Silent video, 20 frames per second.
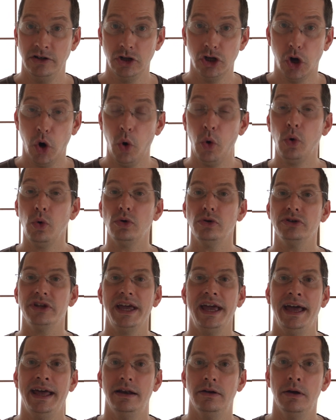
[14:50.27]
gold
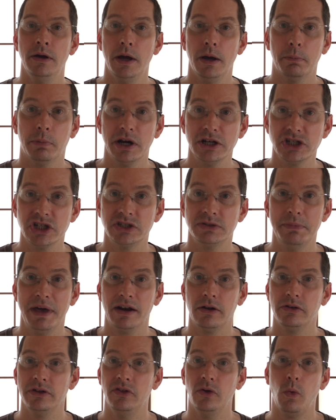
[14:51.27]
and precious
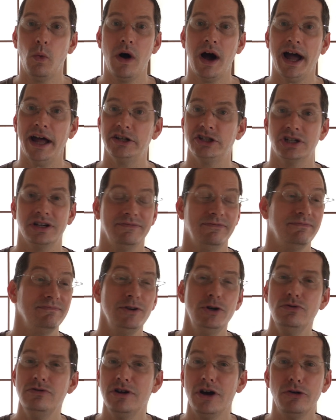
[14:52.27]
metal in the watch,
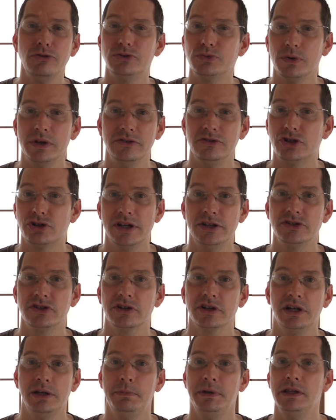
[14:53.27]
who knows what trends are
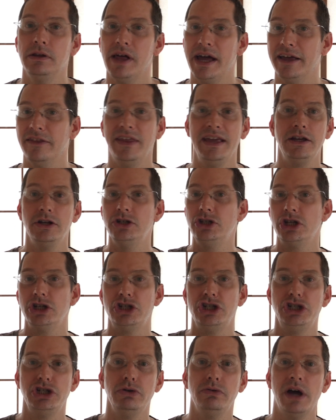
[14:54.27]
going to be like? They could just
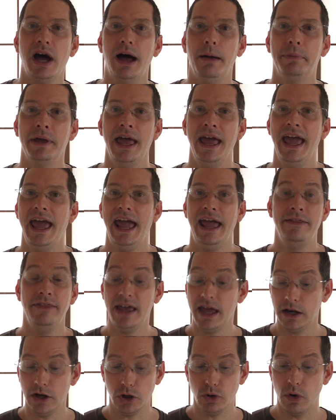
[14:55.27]
shoot up. And
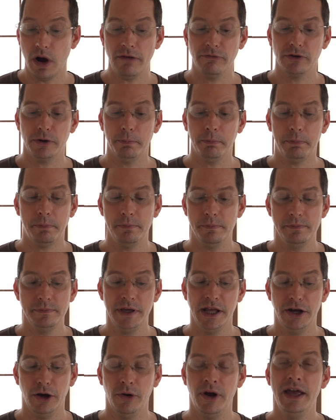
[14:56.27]
then whoever,
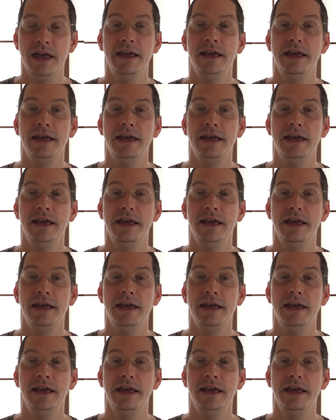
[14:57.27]
you know,